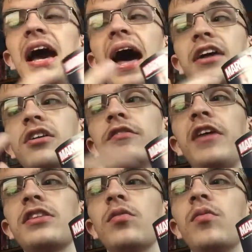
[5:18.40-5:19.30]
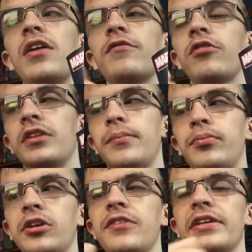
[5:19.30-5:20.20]
I couldn't find the one for the
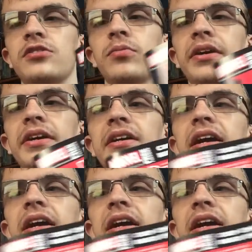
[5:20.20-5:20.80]
previous week.